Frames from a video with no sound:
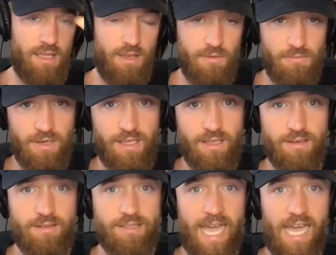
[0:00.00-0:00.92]
your
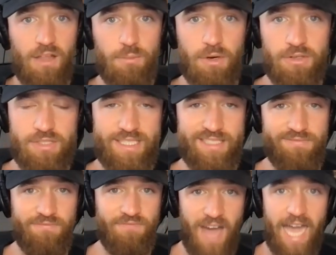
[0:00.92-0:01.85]
freaking Dialed merch is
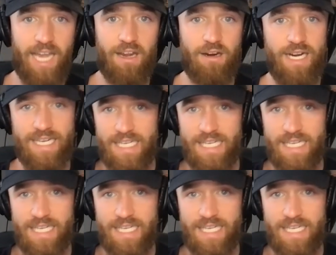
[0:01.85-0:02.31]
fire.